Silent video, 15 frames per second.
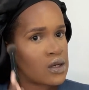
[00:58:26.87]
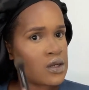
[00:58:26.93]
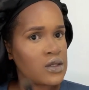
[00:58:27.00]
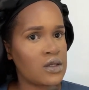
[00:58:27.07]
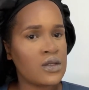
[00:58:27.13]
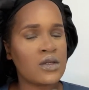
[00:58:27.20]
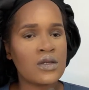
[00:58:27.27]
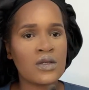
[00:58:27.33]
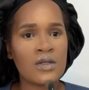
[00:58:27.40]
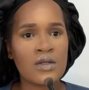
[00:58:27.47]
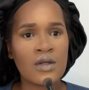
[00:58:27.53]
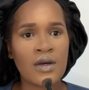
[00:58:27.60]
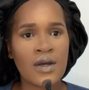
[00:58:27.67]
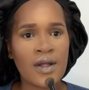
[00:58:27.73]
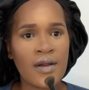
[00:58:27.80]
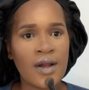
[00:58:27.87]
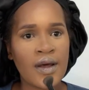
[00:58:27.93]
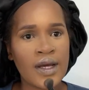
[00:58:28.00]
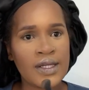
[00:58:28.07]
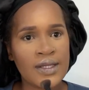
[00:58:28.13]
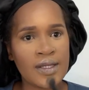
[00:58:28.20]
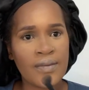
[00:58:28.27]
It's like a
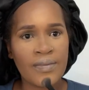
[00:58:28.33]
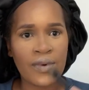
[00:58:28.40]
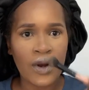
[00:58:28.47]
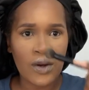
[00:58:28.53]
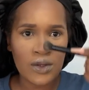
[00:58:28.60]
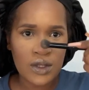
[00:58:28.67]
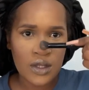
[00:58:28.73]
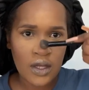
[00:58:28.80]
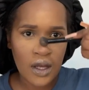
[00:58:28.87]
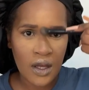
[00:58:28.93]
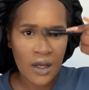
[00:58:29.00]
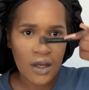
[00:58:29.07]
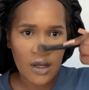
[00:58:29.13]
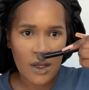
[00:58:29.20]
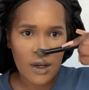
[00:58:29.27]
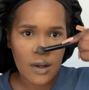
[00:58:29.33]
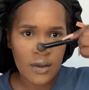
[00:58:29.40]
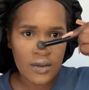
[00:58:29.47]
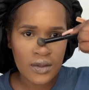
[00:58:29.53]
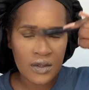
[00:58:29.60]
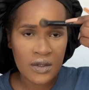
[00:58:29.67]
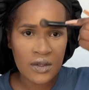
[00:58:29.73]
lighter bronzer, and I'll
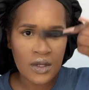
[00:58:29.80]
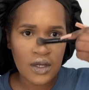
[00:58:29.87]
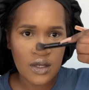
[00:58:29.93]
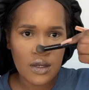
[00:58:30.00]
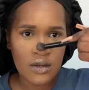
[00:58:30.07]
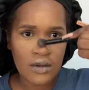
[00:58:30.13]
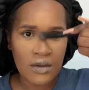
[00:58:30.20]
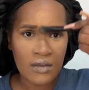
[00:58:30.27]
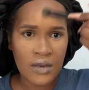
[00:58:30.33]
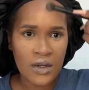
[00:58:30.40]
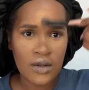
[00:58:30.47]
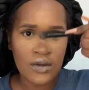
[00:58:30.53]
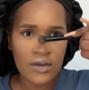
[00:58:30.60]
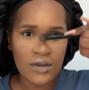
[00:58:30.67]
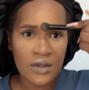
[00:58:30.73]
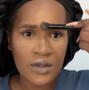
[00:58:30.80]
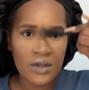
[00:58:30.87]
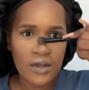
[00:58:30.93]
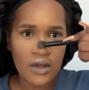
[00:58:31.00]
just add it on my nose.